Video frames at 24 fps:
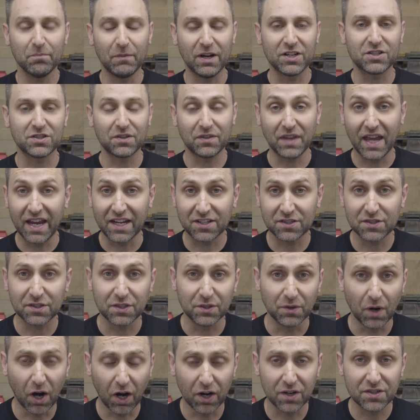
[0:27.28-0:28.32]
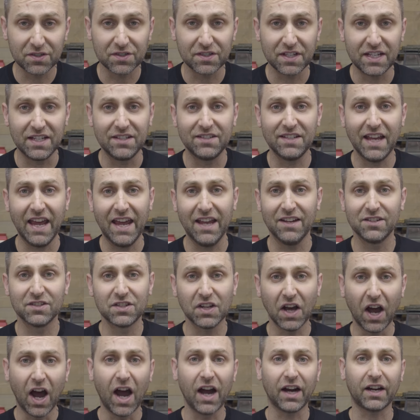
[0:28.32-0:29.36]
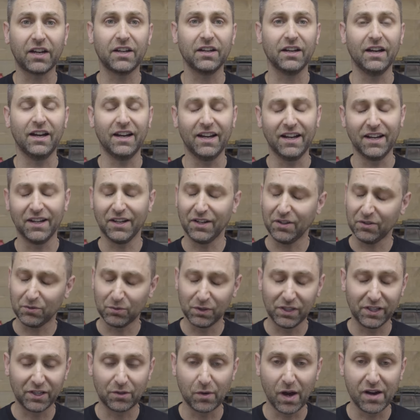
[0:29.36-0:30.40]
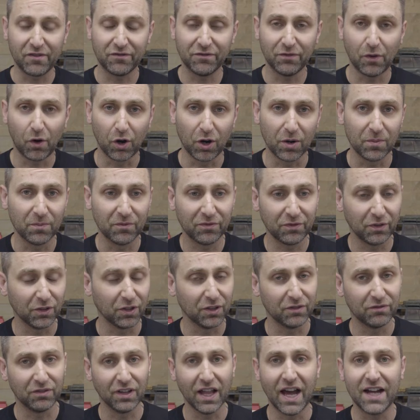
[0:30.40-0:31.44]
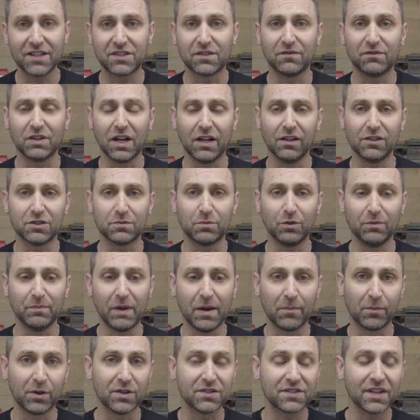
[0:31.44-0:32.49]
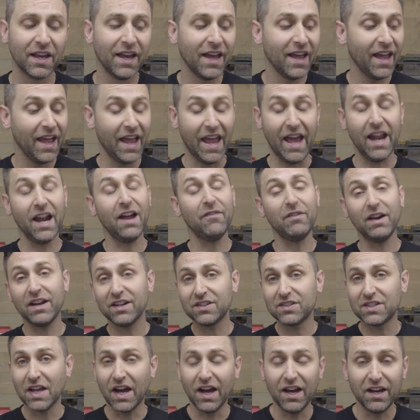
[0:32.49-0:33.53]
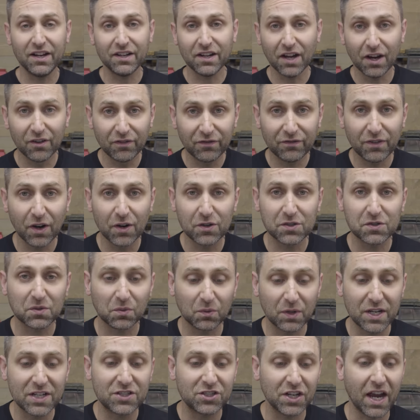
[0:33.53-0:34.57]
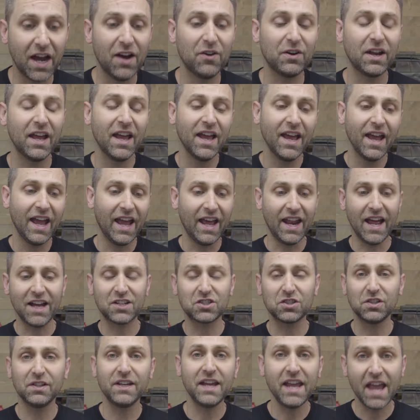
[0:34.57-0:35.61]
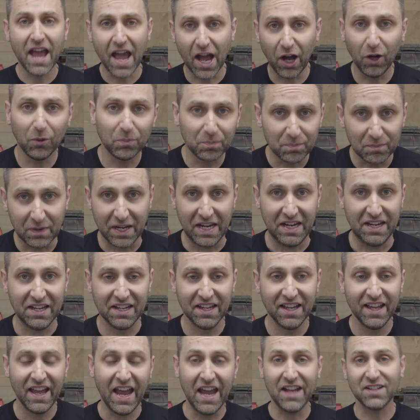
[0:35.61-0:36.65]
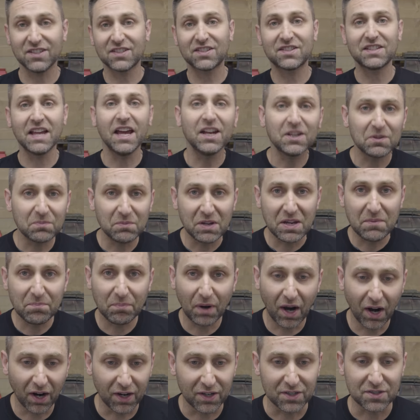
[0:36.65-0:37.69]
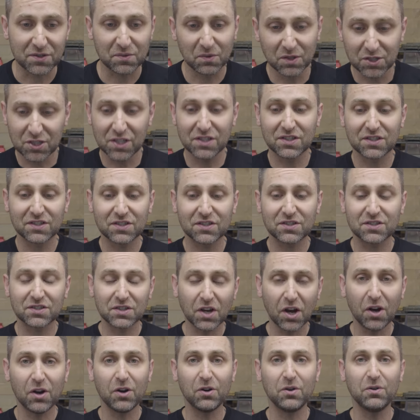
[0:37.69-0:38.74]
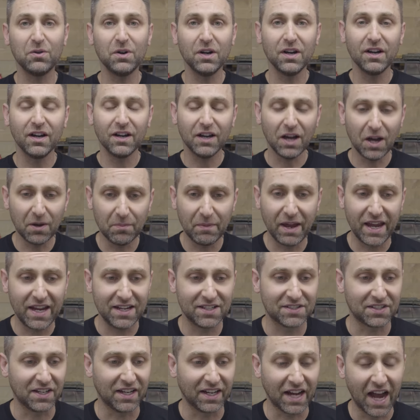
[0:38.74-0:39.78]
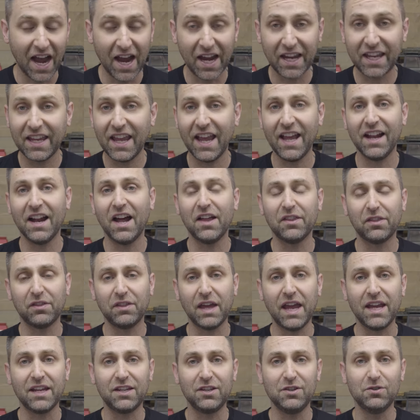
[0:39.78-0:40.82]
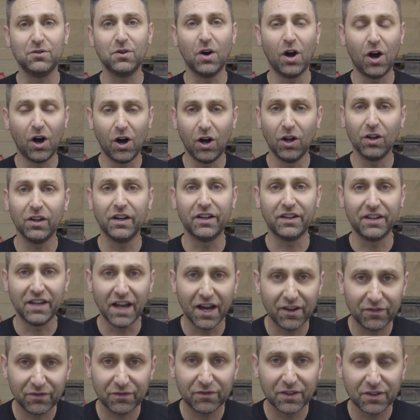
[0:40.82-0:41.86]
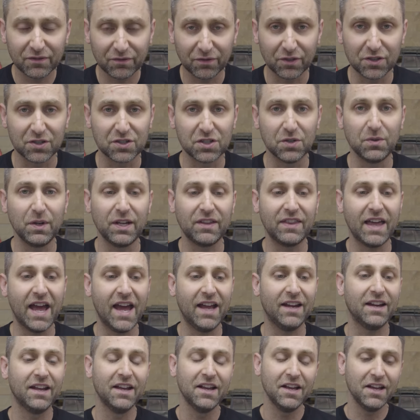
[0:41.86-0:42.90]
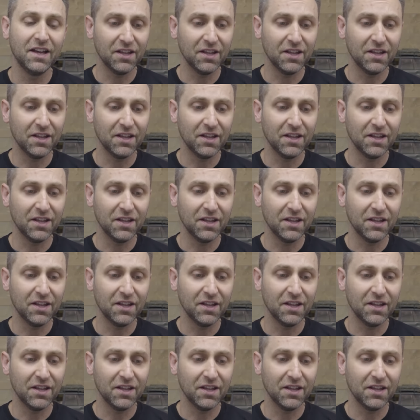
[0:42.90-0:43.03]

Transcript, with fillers: Much thanks to RC10 Talk, a really great forum full of lots of knowledgeable members. And I've had a ton of folks reach out and actually help me and send me parts, which is so amazing. I cannot thank you all enough for doing that.